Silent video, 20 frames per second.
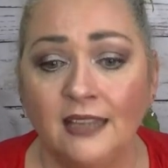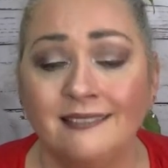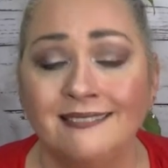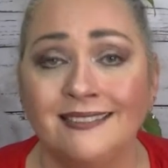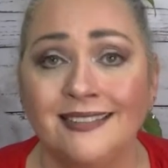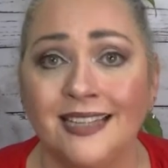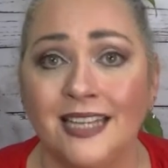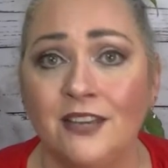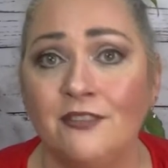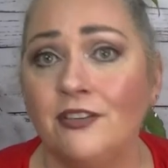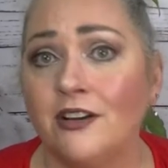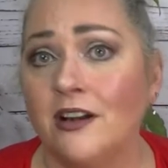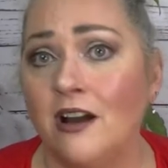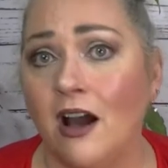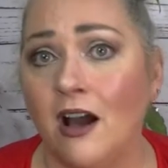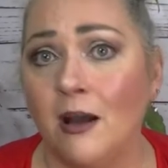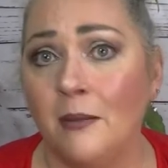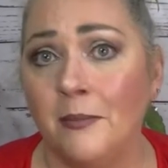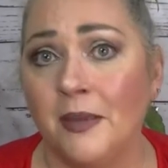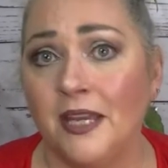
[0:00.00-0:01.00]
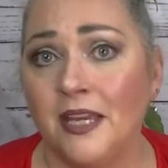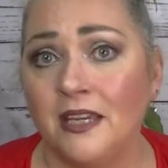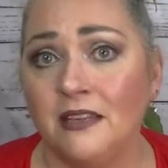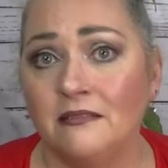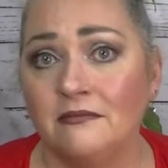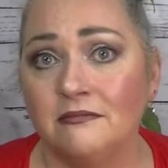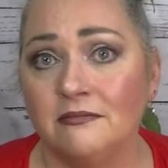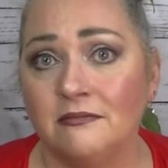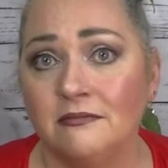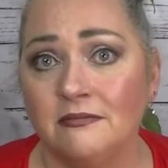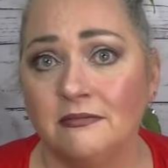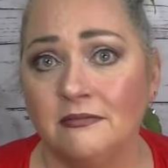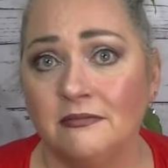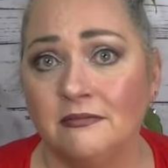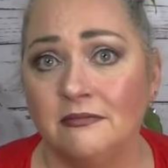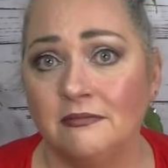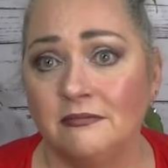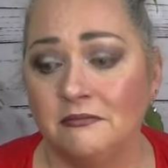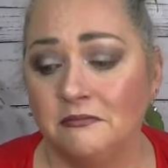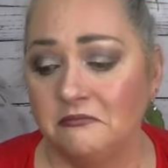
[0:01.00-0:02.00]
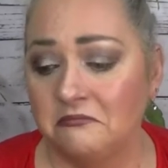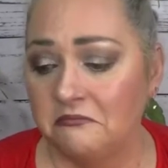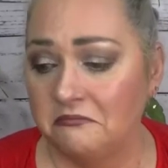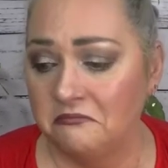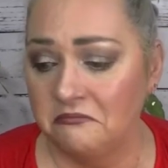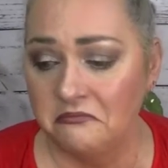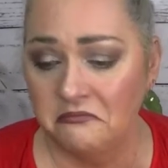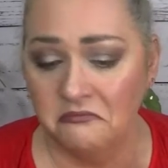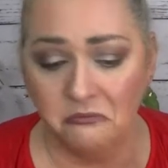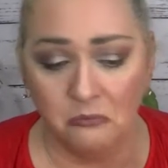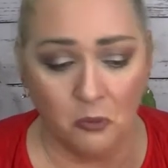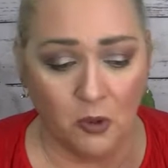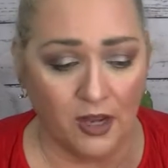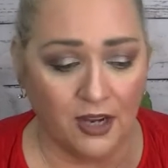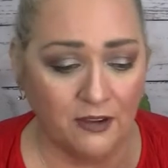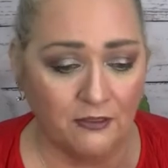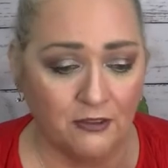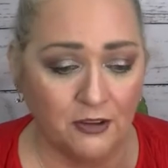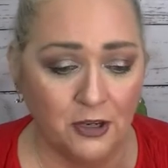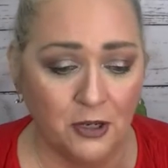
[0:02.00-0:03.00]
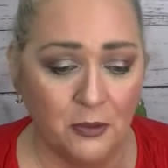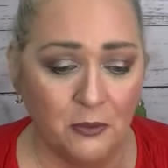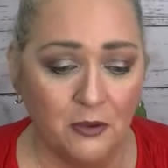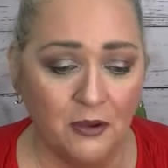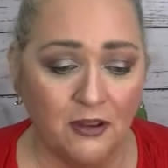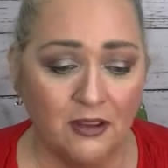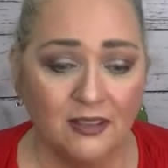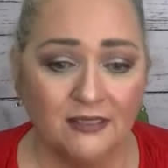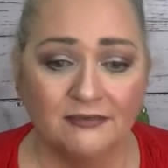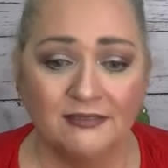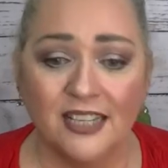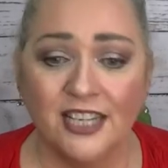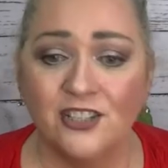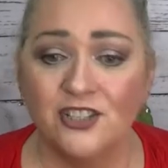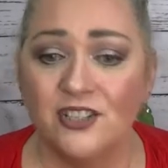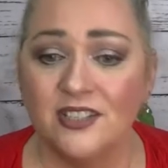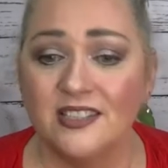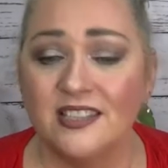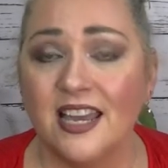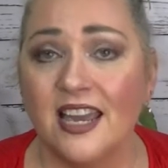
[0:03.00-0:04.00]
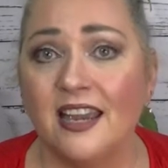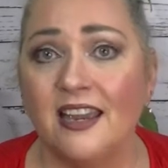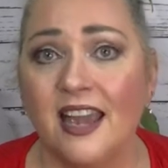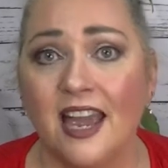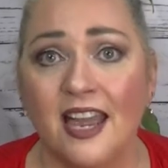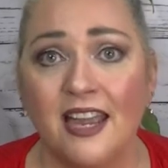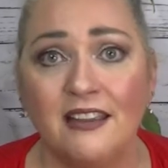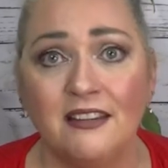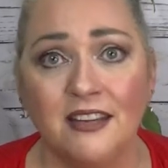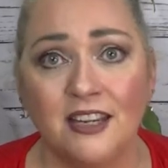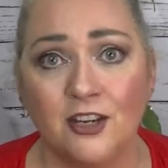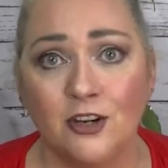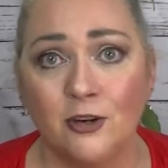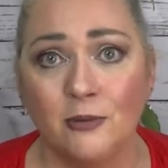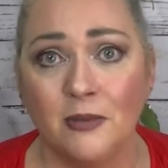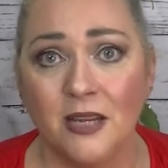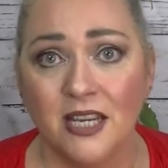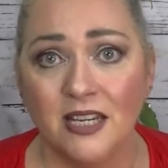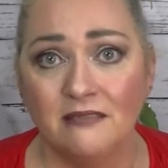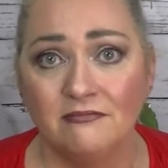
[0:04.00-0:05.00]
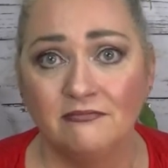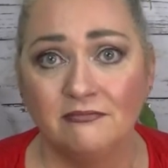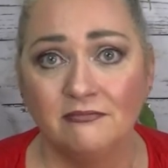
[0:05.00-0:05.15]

Leave a comment, whatever you want, and just say, hey, enter me.